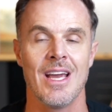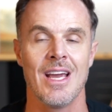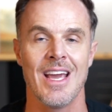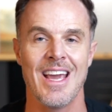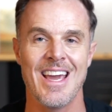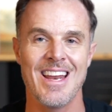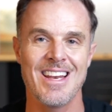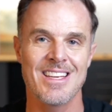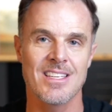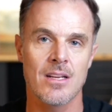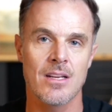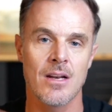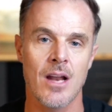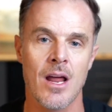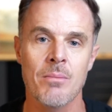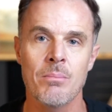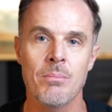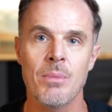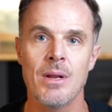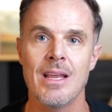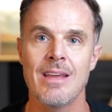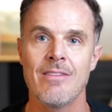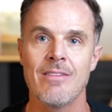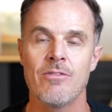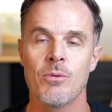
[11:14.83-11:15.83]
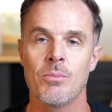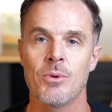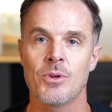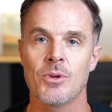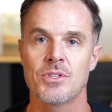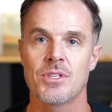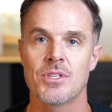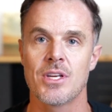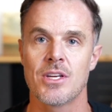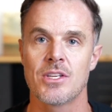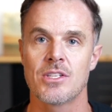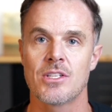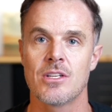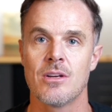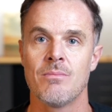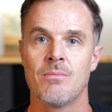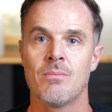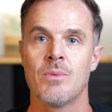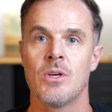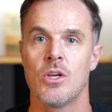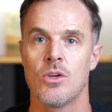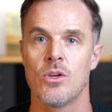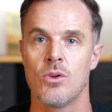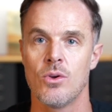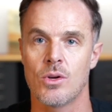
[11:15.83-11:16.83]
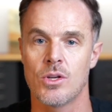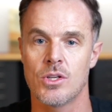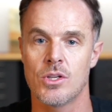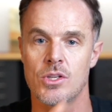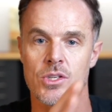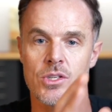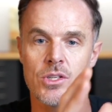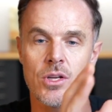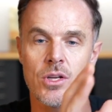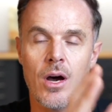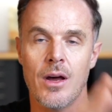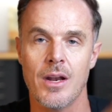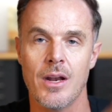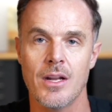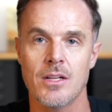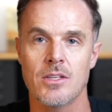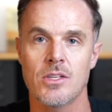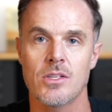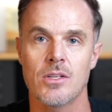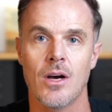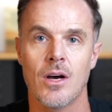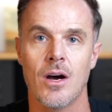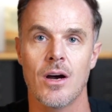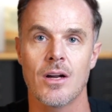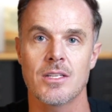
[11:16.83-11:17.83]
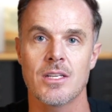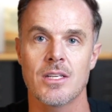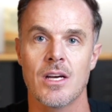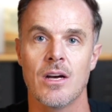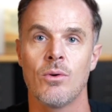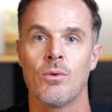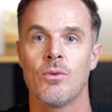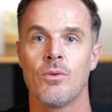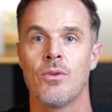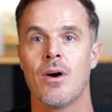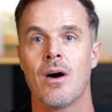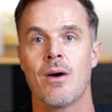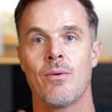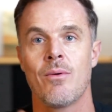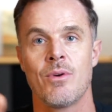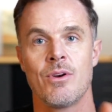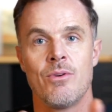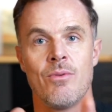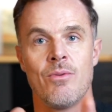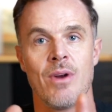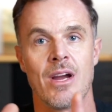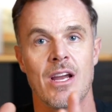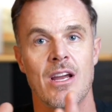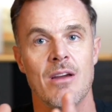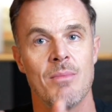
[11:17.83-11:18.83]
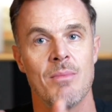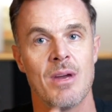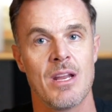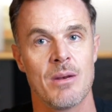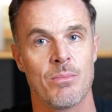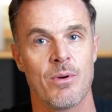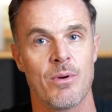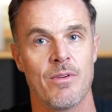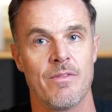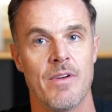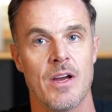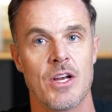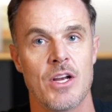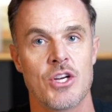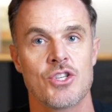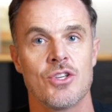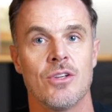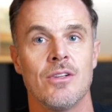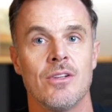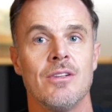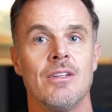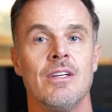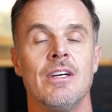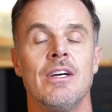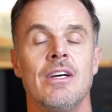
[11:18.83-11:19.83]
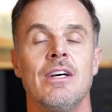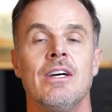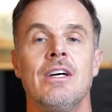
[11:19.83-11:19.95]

It is an unbelievable system. You can start at Starter, although I would recommend Professional,